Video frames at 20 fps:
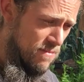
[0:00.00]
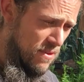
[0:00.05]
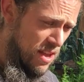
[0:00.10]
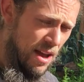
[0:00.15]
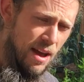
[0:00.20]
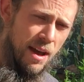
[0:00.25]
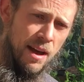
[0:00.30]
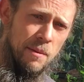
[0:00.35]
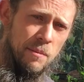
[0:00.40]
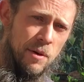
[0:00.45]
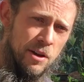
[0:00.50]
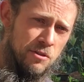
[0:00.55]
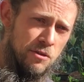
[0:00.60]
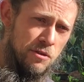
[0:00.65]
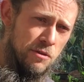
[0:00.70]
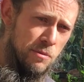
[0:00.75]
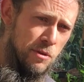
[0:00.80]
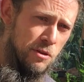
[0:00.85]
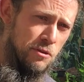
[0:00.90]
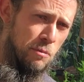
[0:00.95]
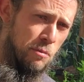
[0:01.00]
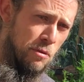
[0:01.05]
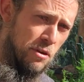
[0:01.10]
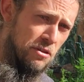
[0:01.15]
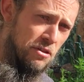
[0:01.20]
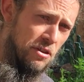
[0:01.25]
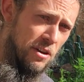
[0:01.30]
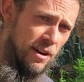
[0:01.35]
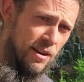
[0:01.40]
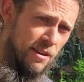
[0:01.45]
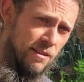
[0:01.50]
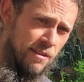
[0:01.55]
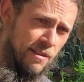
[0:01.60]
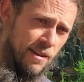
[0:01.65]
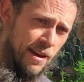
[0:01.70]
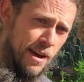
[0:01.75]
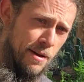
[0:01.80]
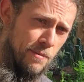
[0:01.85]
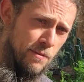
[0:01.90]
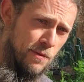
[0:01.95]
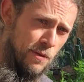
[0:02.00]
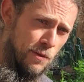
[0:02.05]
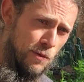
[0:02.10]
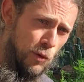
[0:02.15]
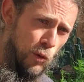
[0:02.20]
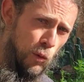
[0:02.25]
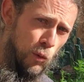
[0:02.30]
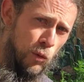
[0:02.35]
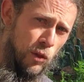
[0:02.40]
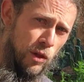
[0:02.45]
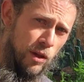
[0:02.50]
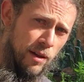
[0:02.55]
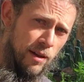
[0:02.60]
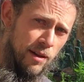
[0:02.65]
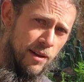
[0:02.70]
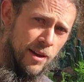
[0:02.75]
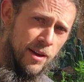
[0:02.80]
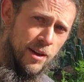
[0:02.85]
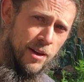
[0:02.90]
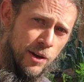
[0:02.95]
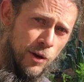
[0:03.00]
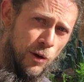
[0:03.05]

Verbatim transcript: yeah much much appreciated Sam for all the